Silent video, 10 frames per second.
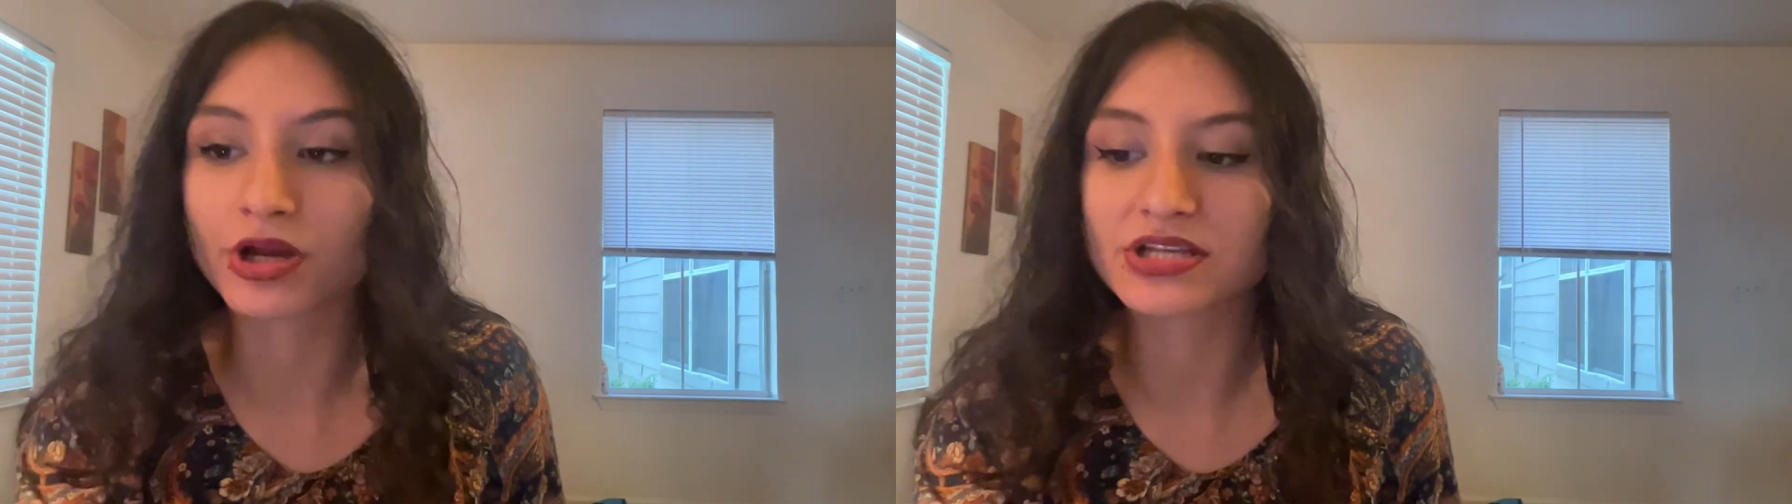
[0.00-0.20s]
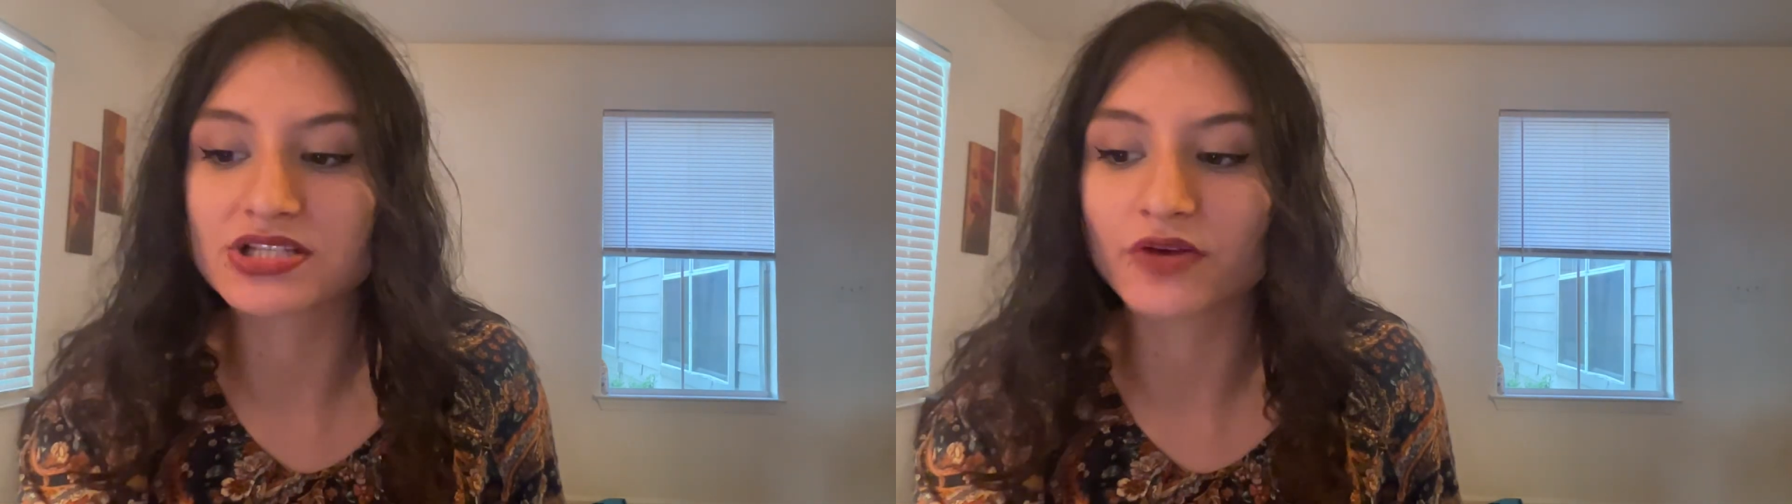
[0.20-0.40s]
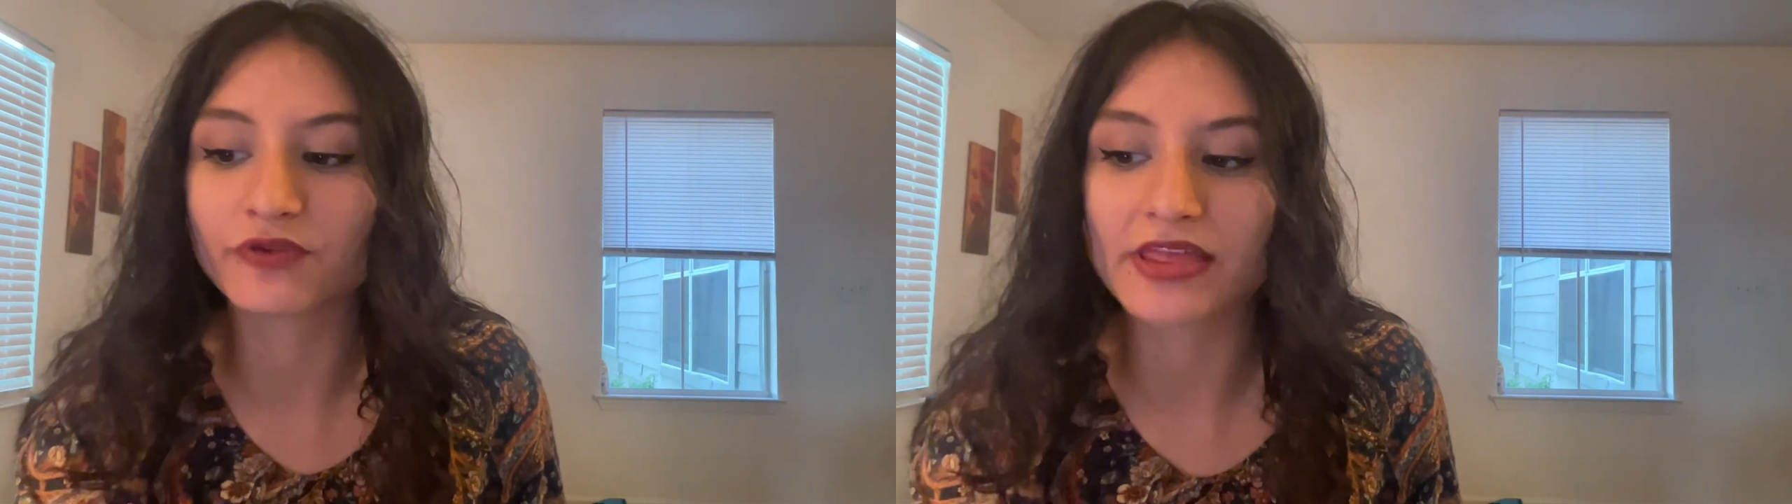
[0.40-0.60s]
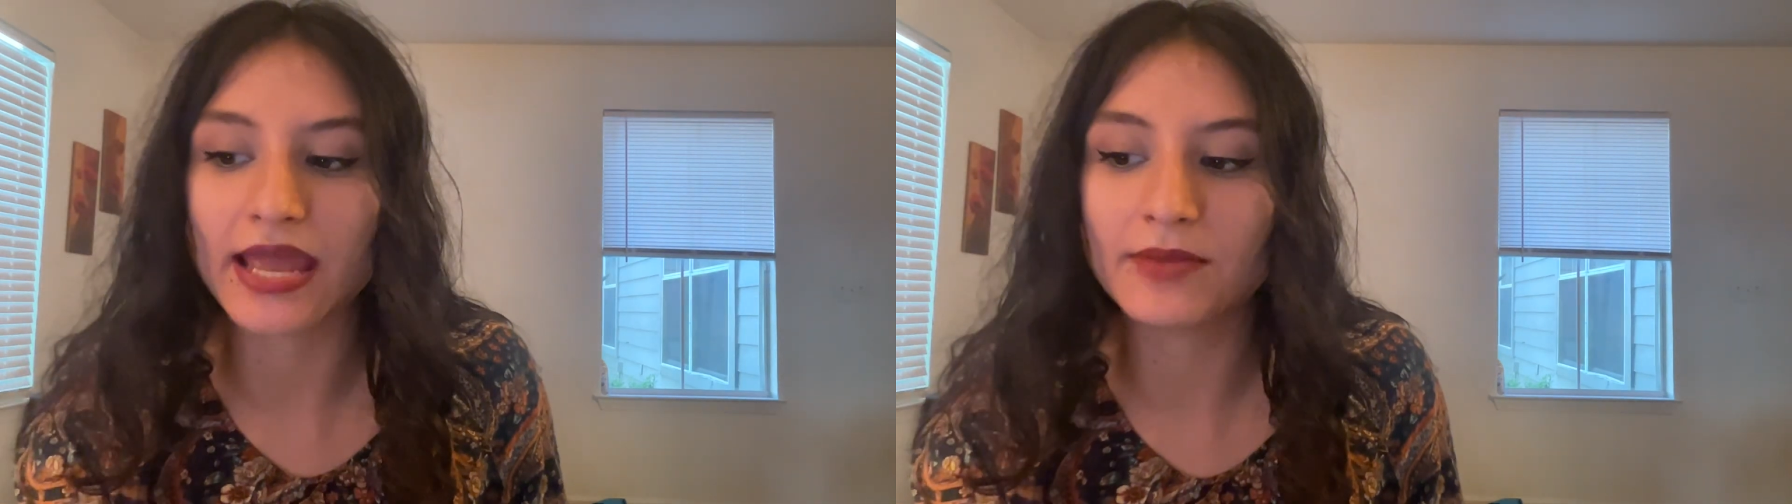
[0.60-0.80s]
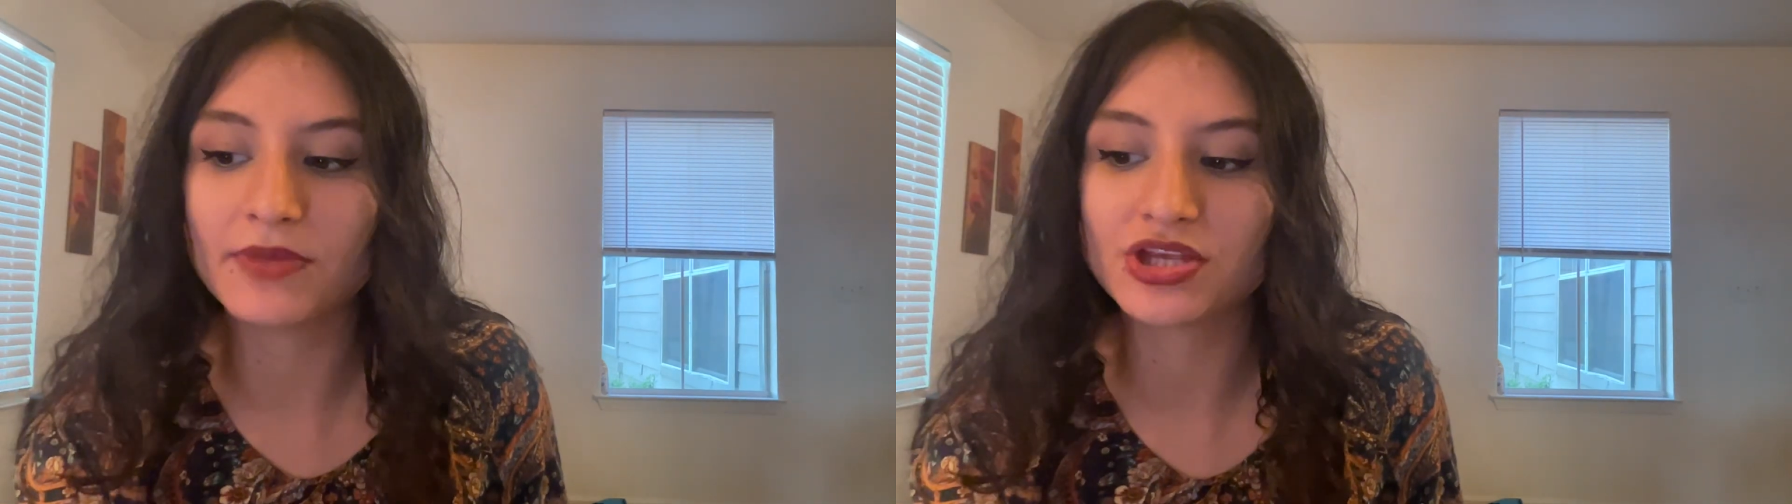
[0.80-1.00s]
We're gonna start with
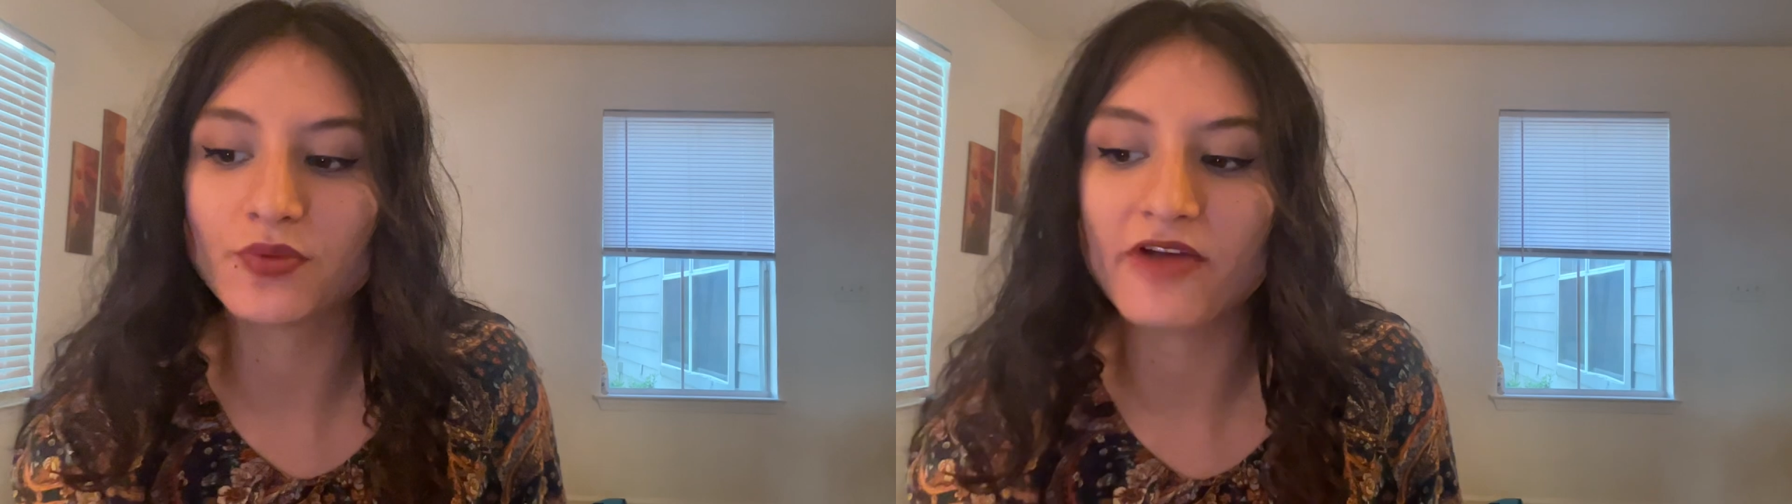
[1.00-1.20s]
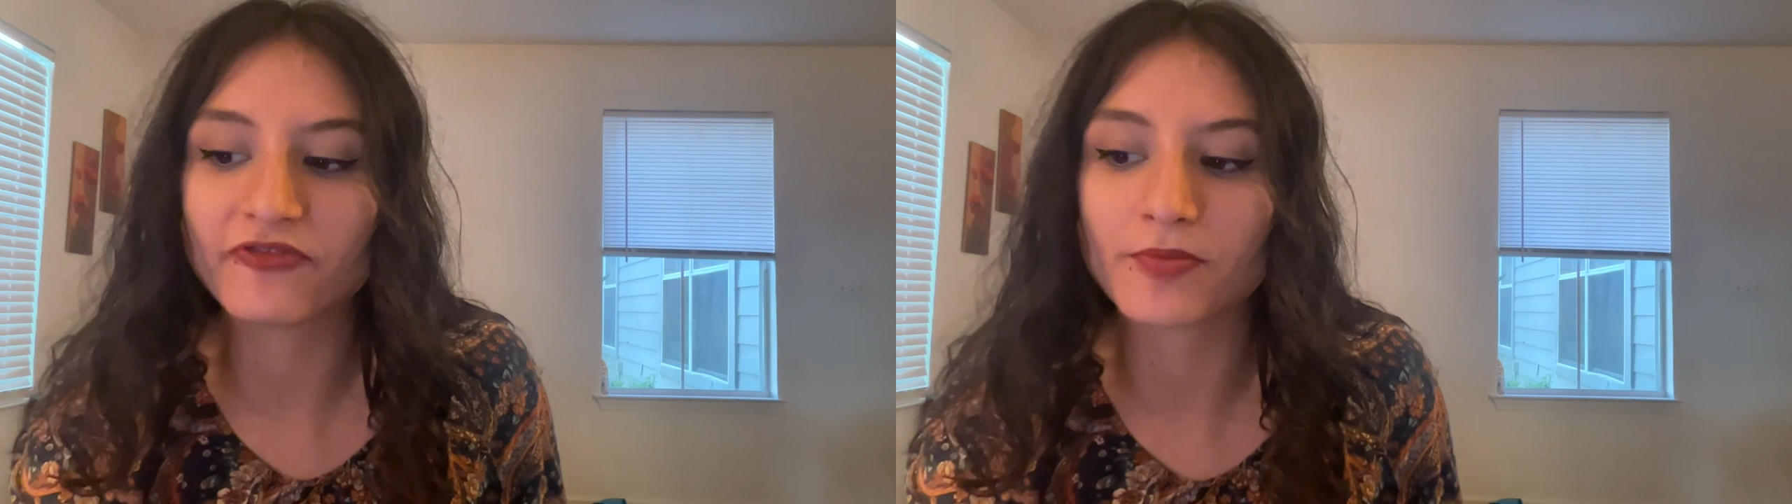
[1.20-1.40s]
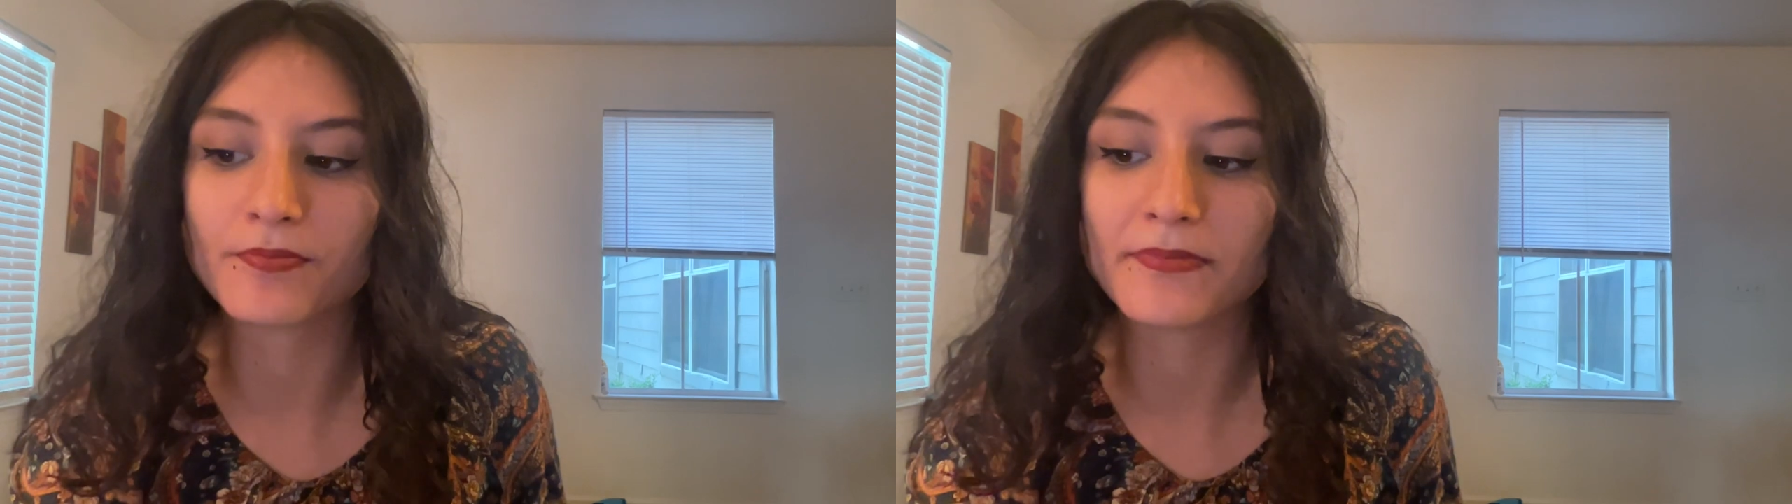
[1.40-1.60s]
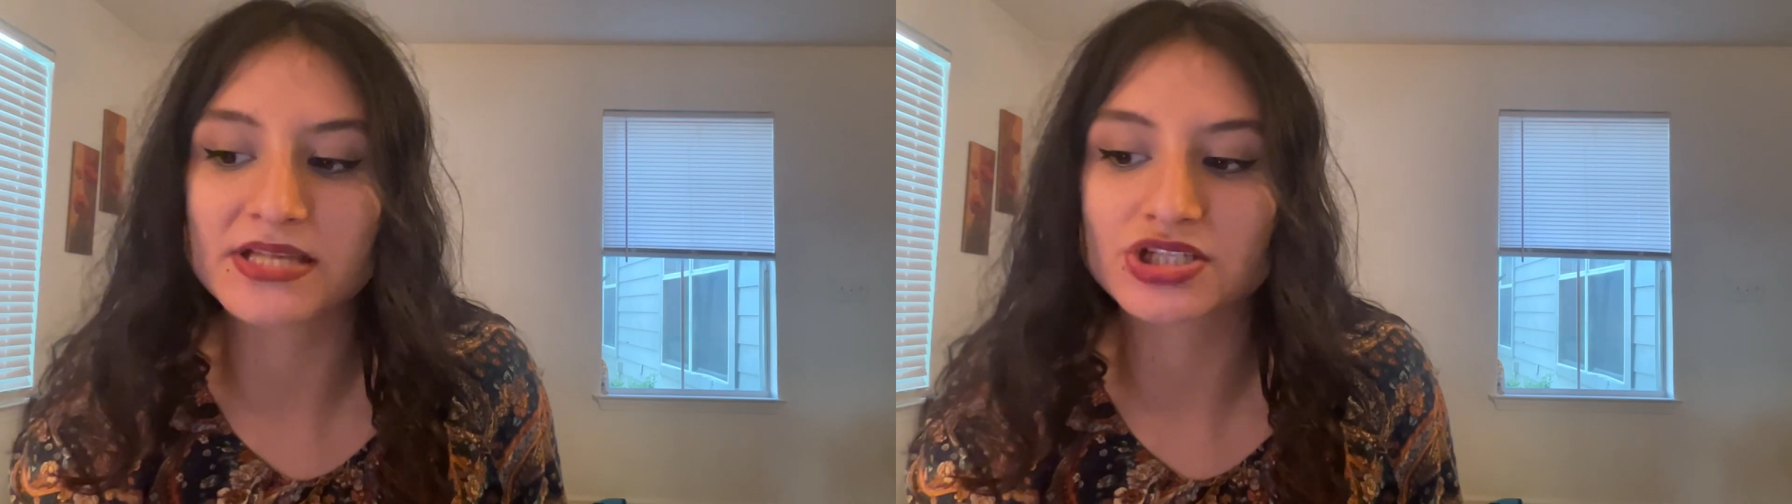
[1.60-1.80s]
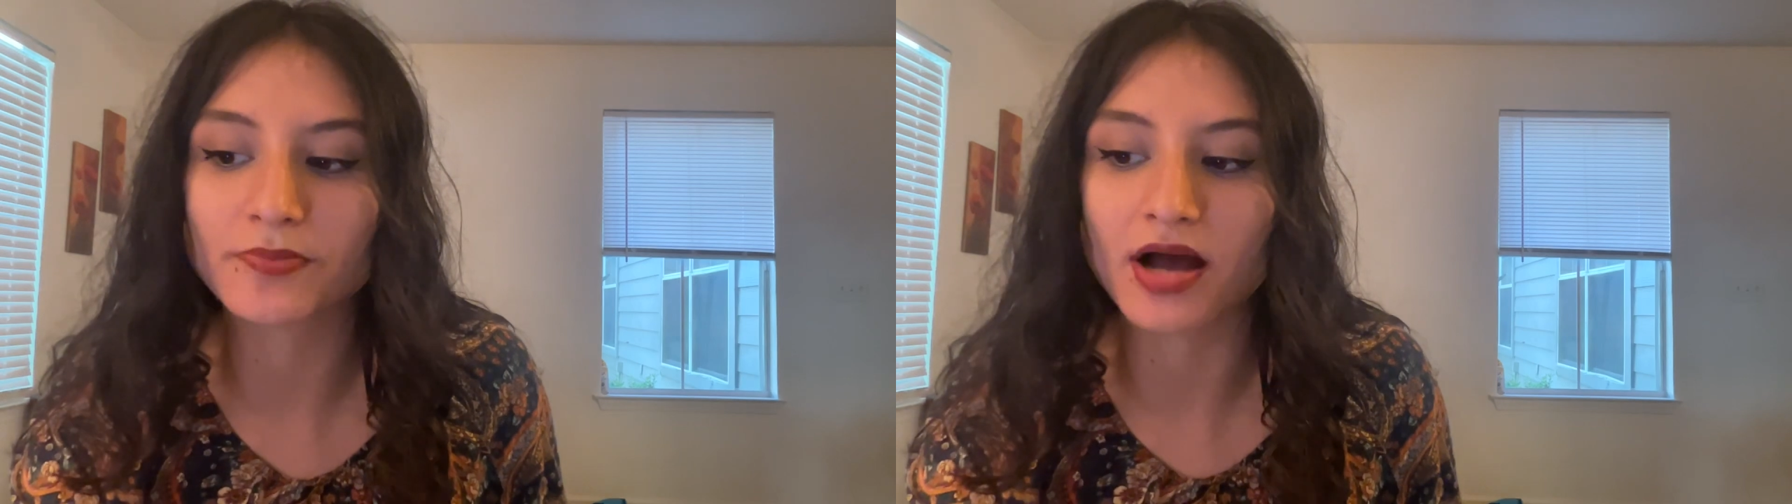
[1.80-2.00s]
a minuet for Mr.